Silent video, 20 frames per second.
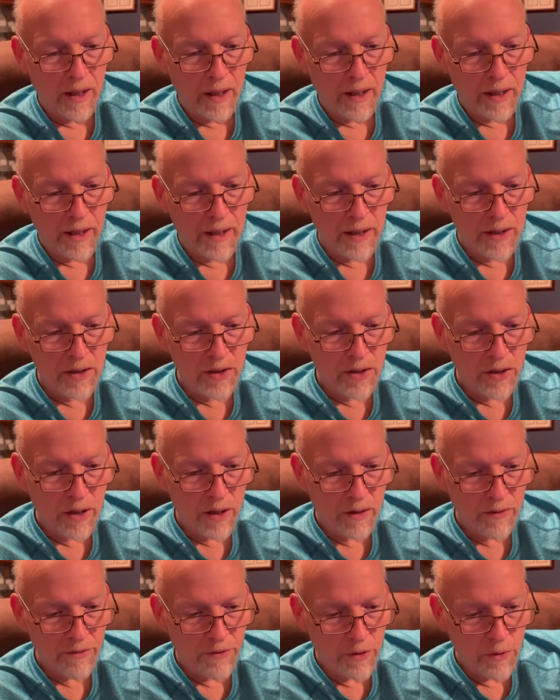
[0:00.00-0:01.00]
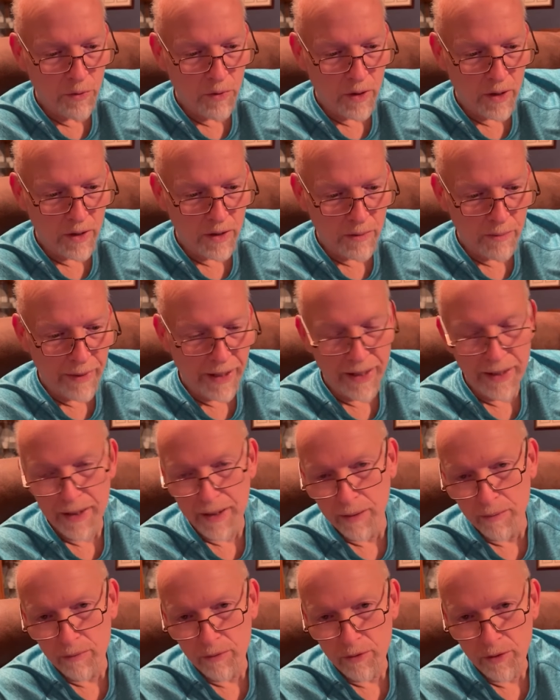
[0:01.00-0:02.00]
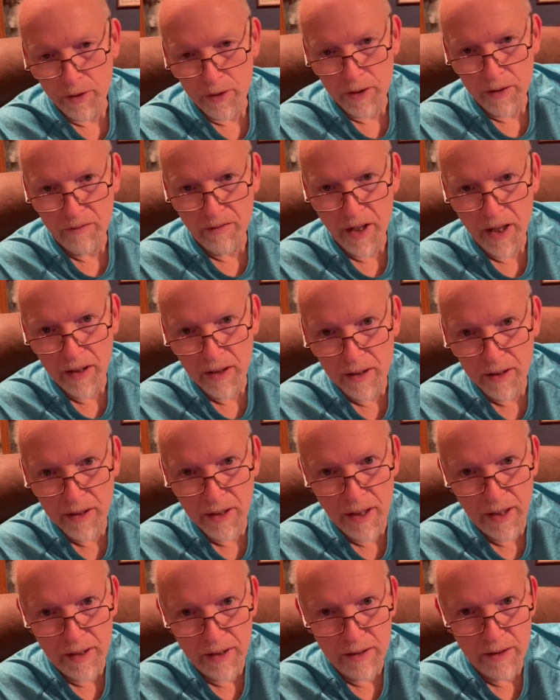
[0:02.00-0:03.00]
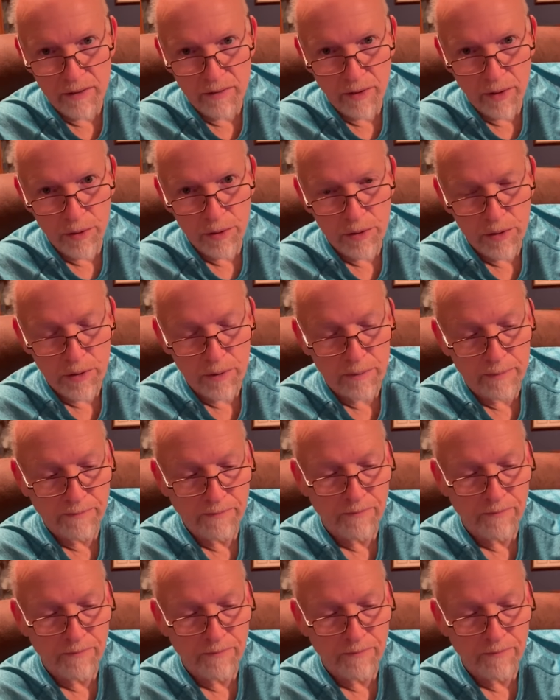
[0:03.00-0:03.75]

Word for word: and then share a few words about them for a debate, daily devotional.